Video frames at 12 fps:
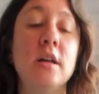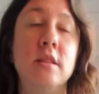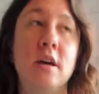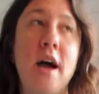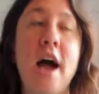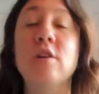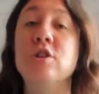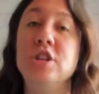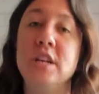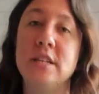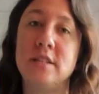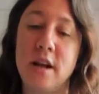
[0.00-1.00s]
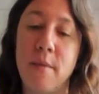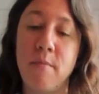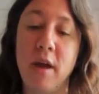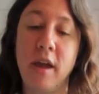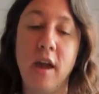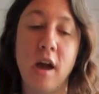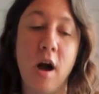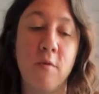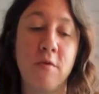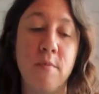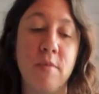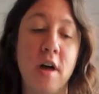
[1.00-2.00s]
the energies that I'm picking up
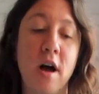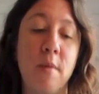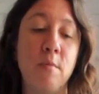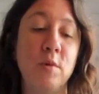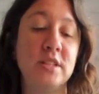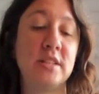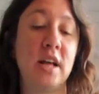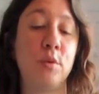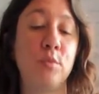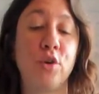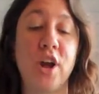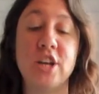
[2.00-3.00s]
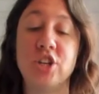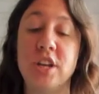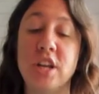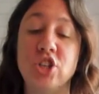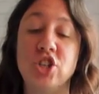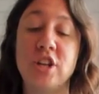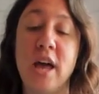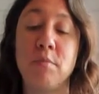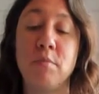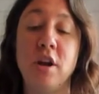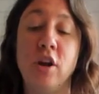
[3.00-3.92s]
from them with celebration, enchantment,